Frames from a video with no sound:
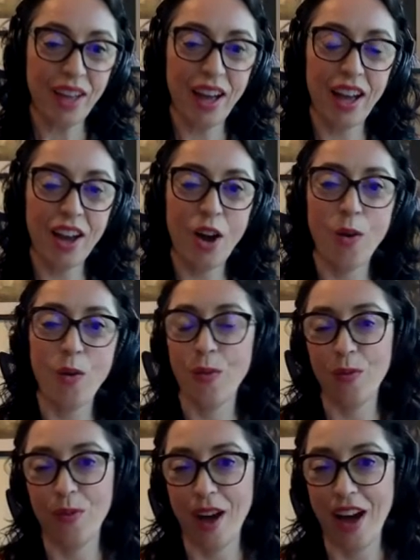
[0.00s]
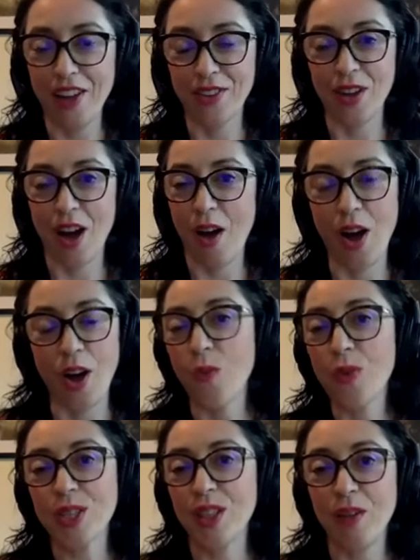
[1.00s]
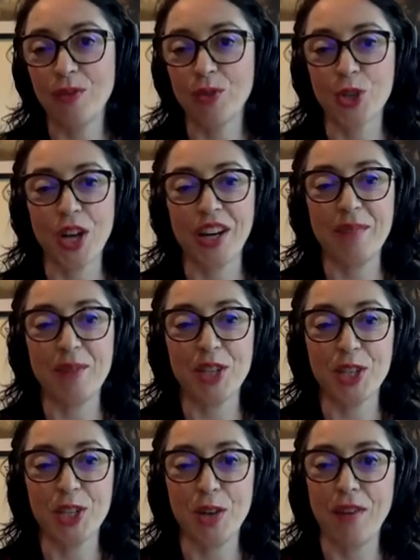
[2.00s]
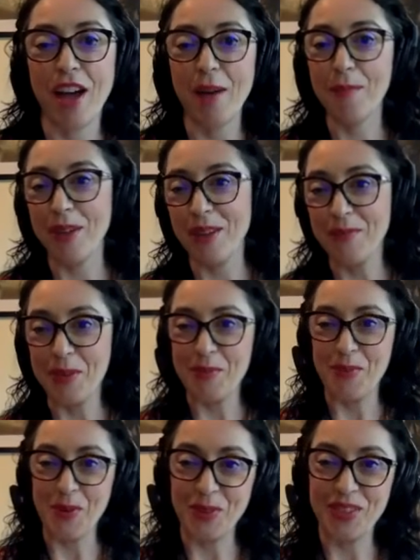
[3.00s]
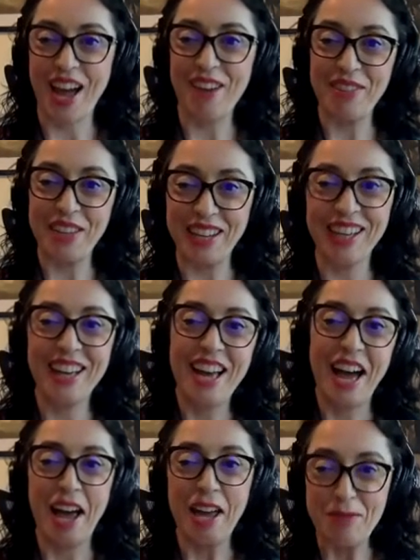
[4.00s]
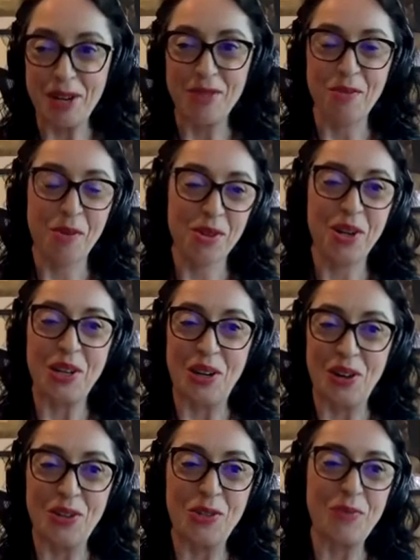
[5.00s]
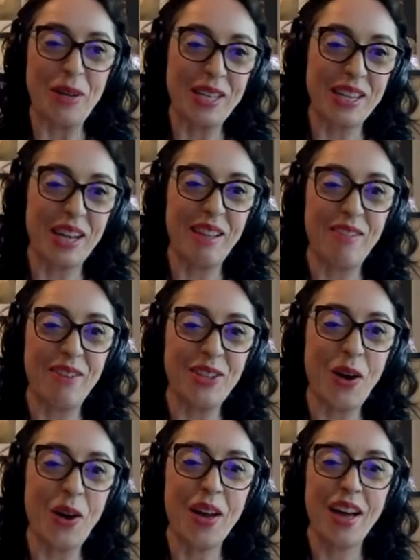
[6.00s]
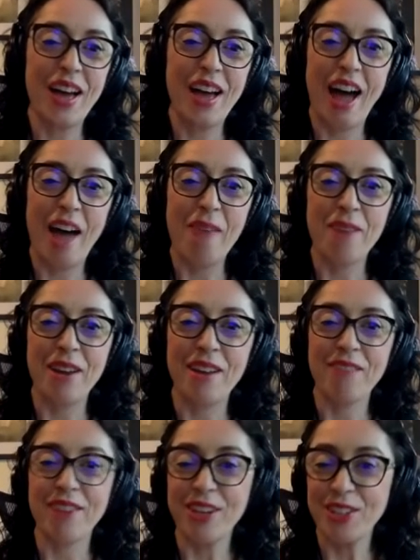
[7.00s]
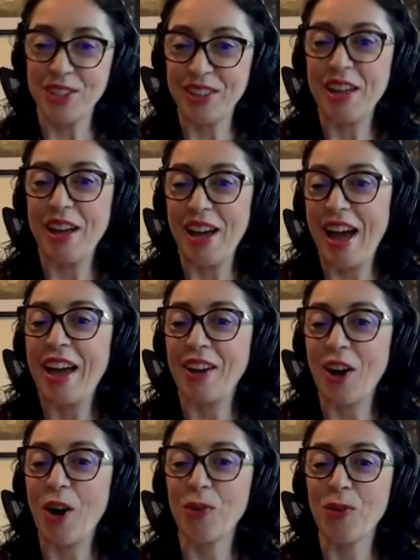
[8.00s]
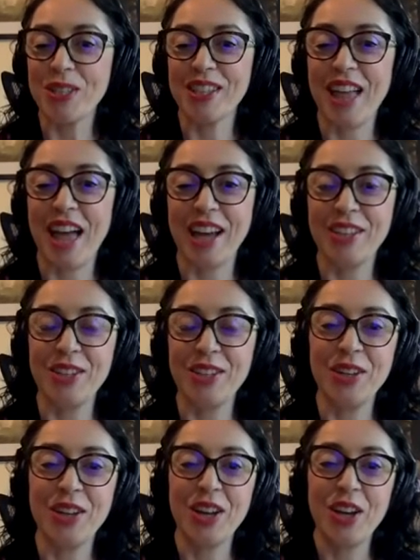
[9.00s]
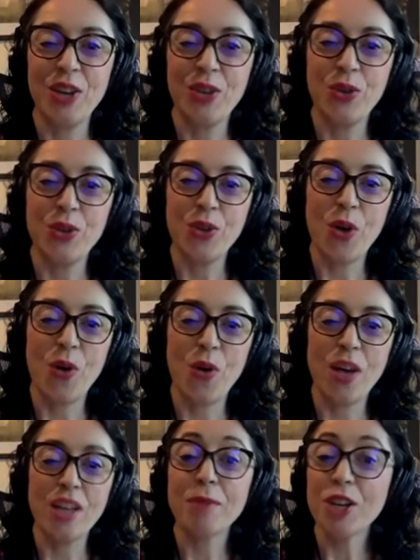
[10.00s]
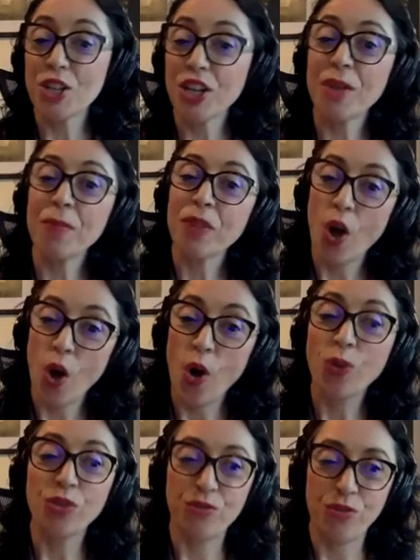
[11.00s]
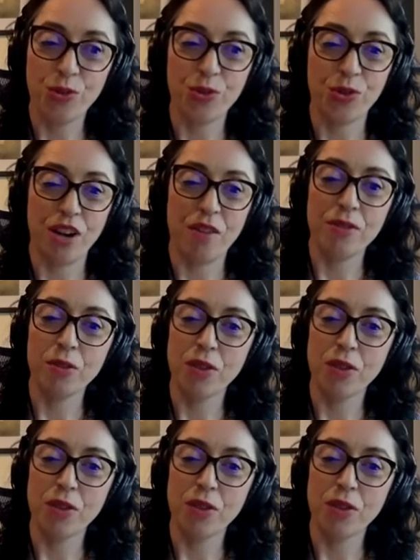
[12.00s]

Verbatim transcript: I, I I always love to share images of happy people diving. I am an underwater archaeologist myself, so I am very affectionate. I always like to to show, especially old photographs.